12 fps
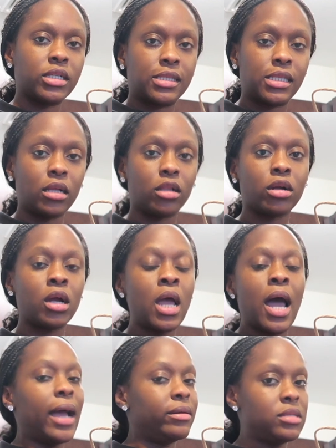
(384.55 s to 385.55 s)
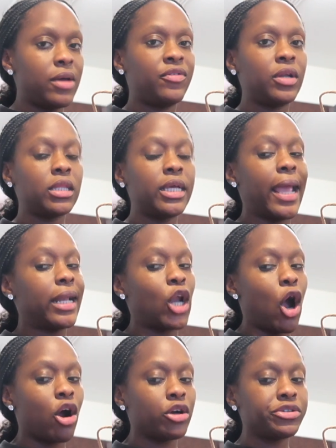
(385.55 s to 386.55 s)
concealer. I am definitely a
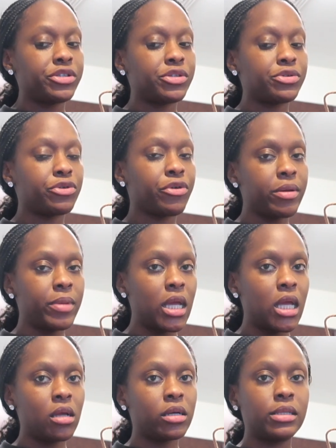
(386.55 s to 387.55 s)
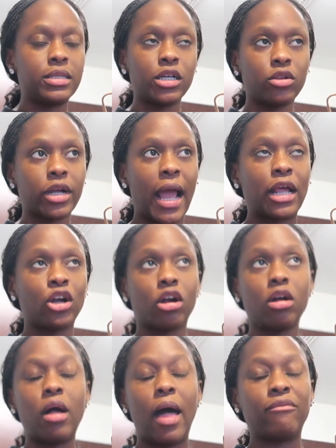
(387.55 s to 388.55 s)
NARS creamy concealer kind of
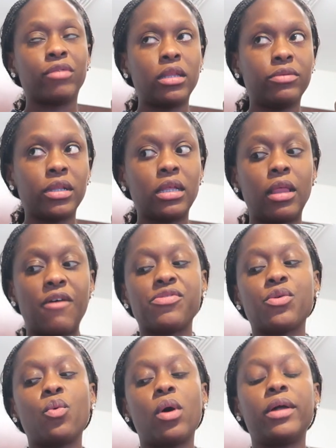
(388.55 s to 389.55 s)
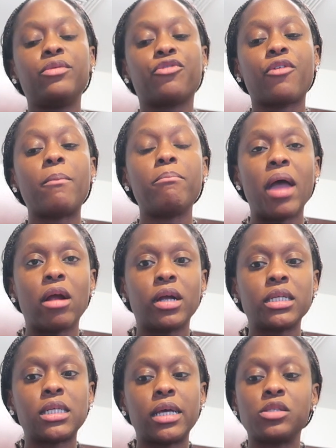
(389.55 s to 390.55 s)
girl. I really, really love the one from
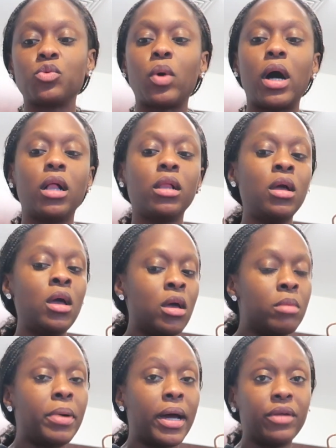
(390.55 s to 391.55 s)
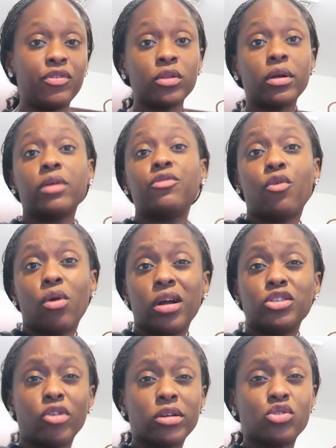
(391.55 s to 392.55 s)
Merit as well. But if you're looking for a
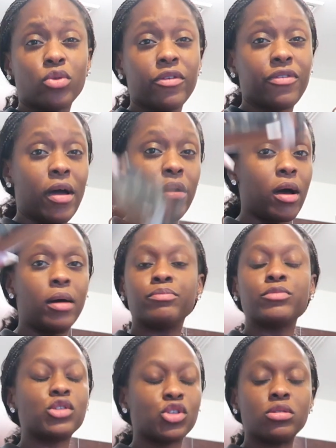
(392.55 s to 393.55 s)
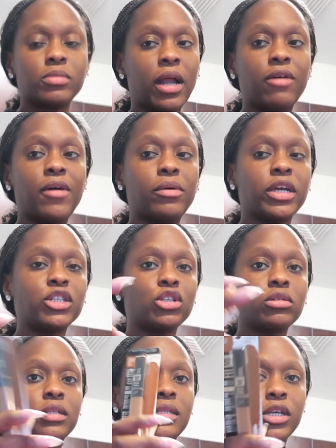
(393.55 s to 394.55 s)
drugstore, um, excuse me, not
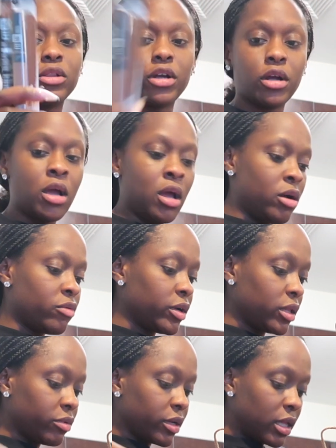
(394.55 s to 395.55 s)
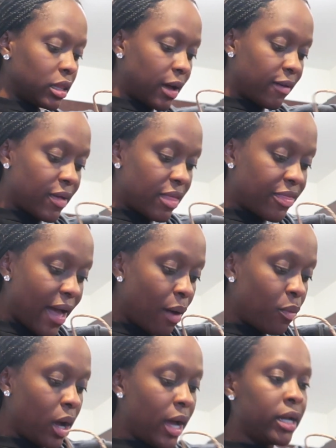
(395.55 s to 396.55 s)
foundation, concealer, really, really love that
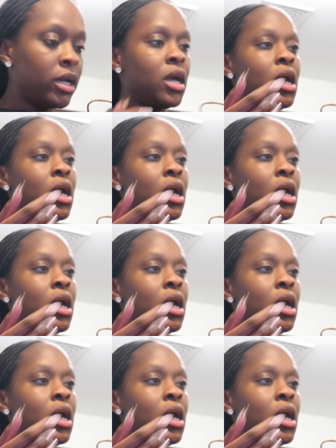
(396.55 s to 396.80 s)
one.